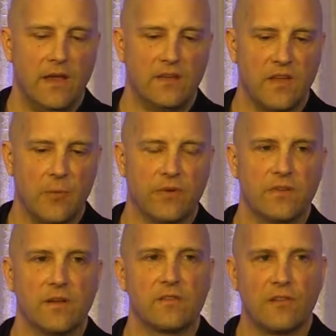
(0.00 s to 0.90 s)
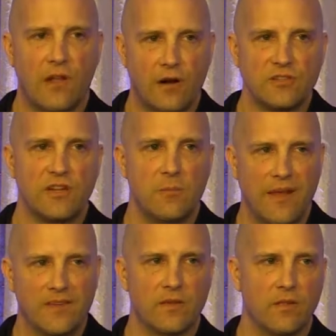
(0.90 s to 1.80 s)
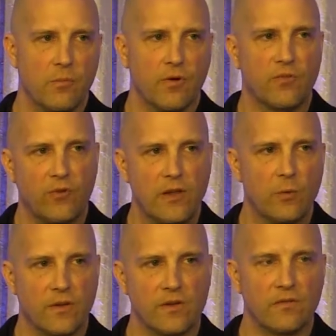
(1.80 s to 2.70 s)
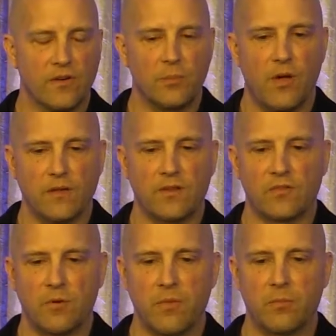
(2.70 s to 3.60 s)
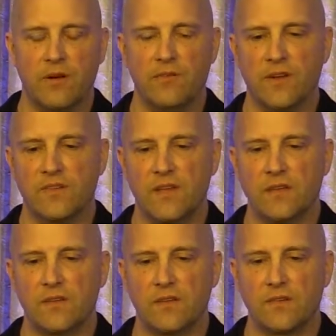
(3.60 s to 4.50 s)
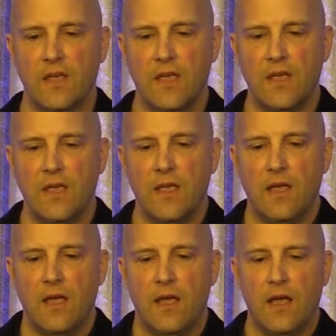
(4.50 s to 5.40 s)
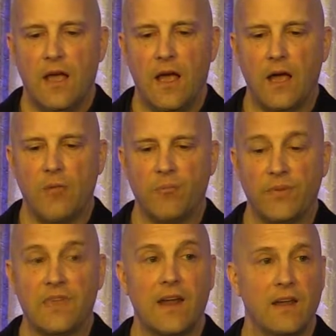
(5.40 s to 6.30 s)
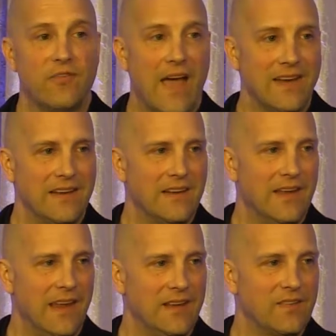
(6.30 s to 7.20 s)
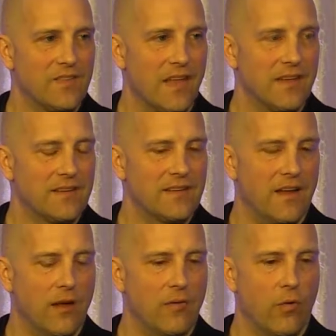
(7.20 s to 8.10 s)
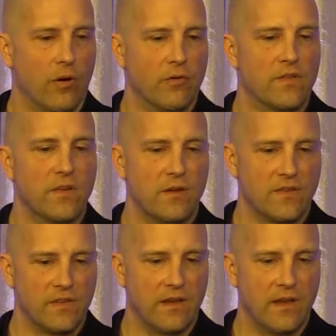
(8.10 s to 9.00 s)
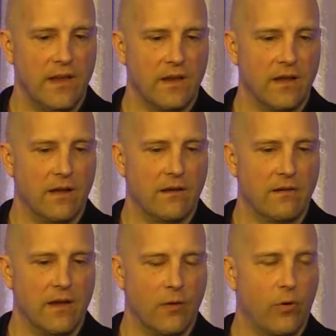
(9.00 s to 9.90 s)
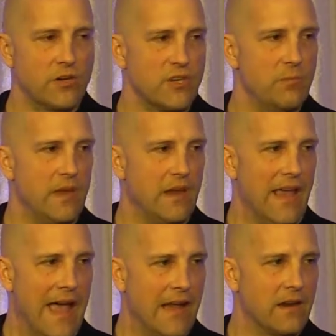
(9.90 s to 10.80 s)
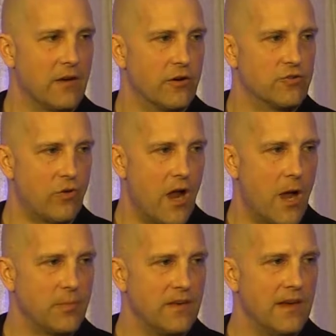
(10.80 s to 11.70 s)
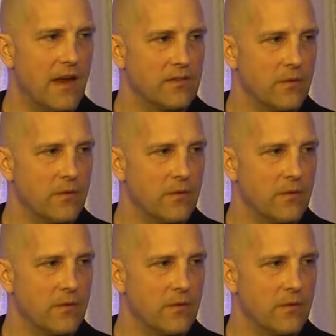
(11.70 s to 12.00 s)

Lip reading: examples, and it's largely based on the most frequent responses from the previous census. But if that indicates that or results in an origin being added or dropped, it